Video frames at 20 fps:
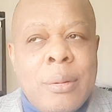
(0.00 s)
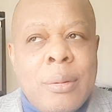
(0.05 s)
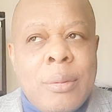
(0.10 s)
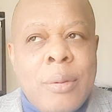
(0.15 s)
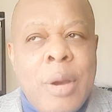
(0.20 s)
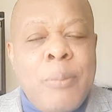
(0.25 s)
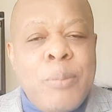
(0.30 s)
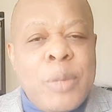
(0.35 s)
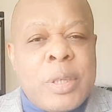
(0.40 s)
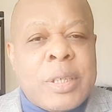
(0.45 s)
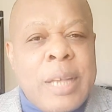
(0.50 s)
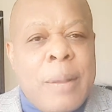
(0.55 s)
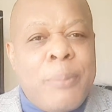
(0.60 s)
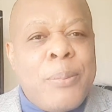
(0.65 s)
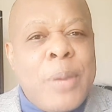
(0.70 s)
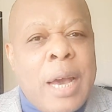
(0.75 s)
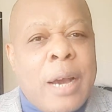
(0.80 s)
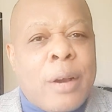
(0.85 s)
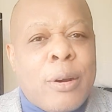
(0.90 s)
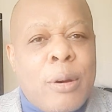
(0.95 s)
where Mr.
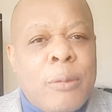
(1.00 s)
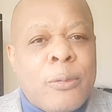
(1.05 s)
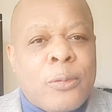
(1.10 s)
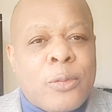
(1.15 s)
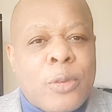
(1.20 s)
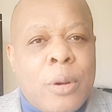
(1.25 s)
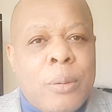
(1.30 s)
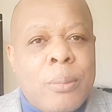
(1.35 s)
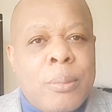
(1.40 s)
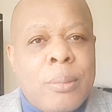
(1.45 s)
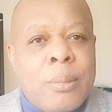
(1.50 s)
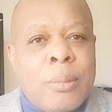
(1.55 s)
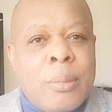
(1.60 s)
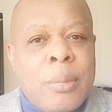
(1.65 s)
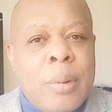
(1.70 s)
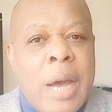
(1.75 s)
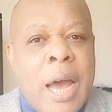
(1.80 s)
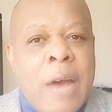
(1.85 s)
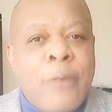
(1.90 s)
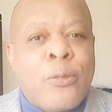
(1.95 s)
Biya comes from,
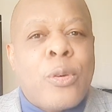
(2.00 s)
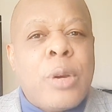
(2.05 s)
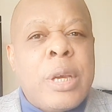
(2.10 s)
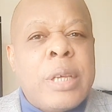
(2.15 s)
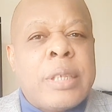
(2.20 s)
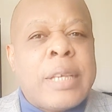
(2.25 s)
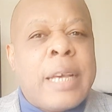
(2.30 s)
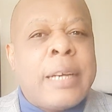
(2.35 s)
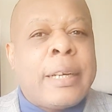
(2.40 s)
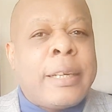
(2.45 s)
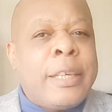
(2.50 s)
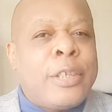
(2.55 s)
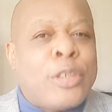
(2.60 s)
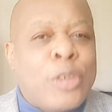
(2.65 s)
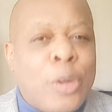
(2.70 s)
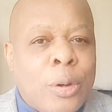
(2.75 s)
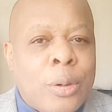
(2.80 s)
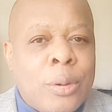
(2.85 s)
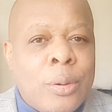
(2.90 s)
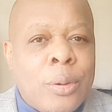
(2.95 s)
is a
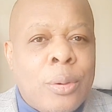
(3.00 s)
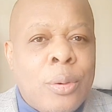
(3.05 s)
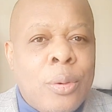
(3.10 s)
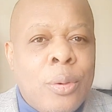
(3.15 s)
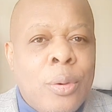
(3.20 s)
region?